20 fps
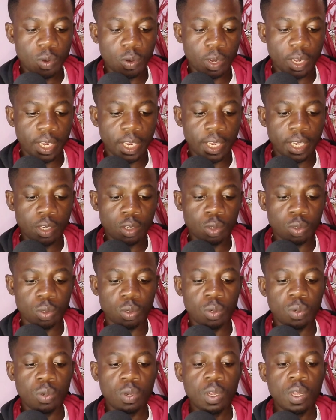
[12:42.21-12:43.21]
Okay,
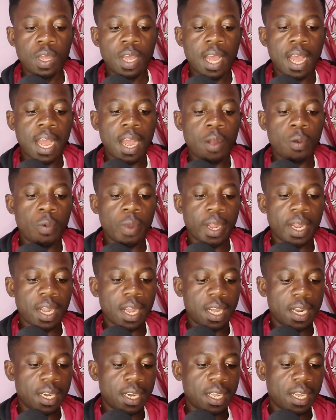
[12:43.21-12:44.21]
so I work
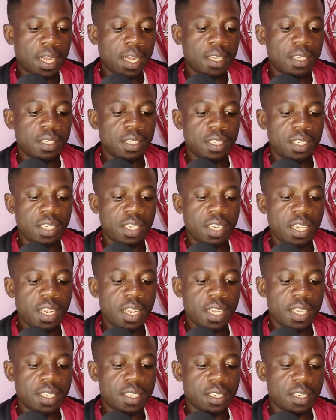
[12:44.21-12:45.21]
under
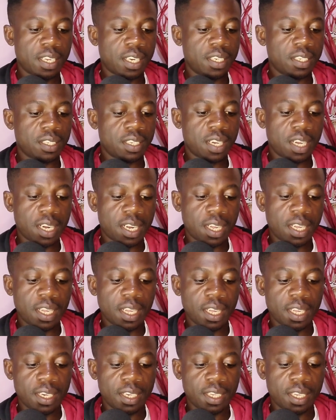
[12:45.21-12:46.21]
GS, that's Ghana
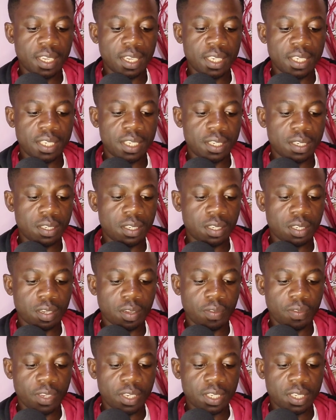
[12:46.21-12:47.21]
Education
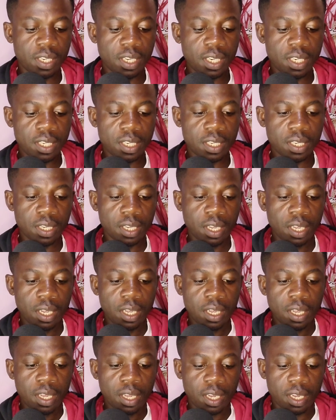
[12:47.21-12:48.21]
Services,
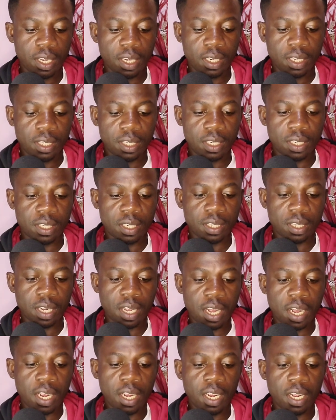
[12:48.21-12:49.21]
and
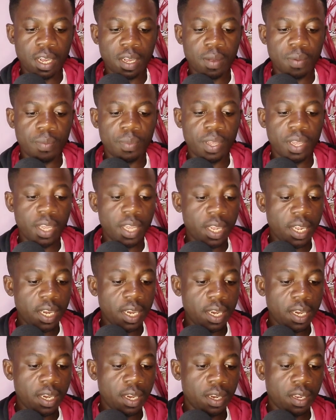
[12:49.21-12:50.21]
I am
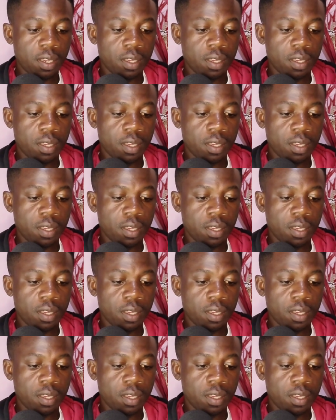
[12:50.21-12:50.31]
in